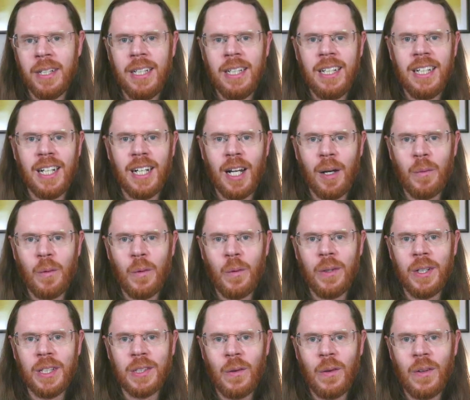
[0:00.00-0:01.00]
and I'm
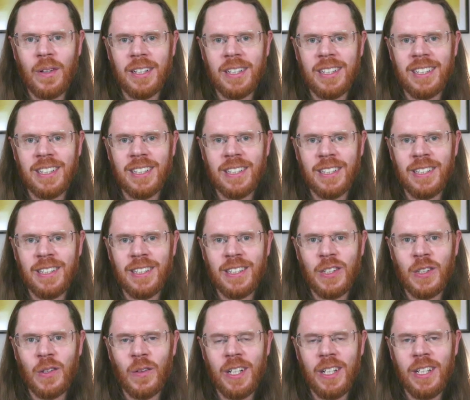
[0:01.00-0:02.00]
always honoured to
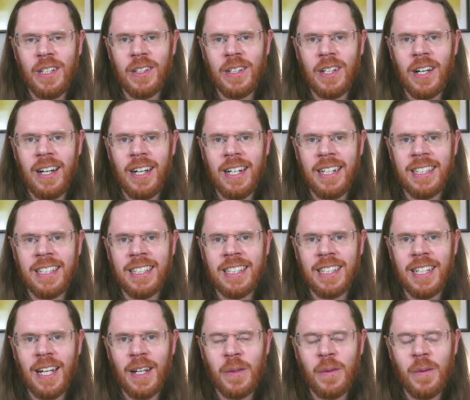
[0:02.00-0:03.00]
join you guys.
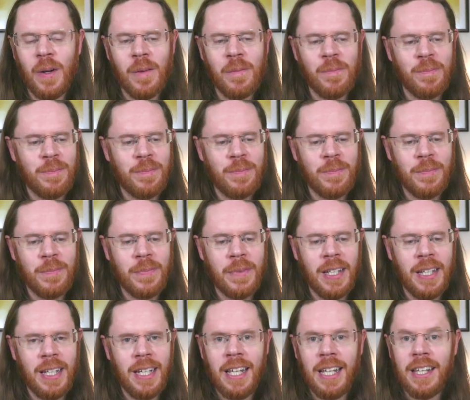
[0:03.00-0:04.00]
So um,
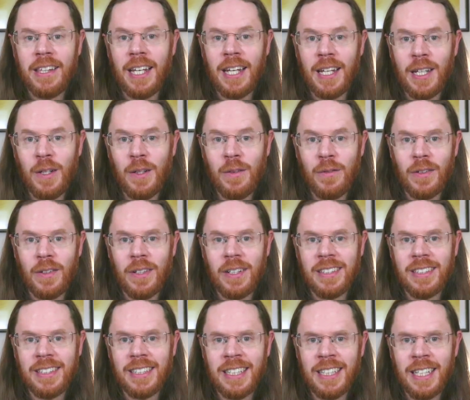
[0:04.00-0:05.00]
thank you
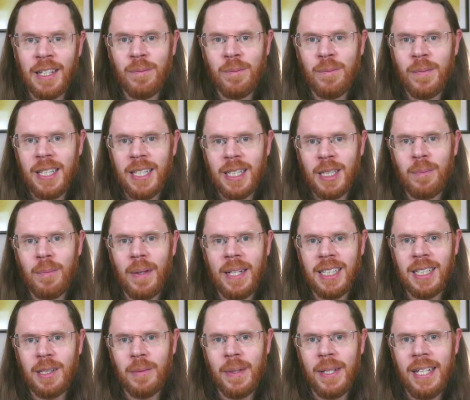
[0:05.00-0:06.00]
for giving me the
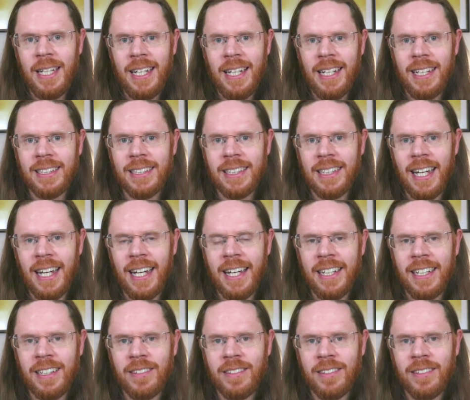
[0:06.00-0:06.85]
space to be here today.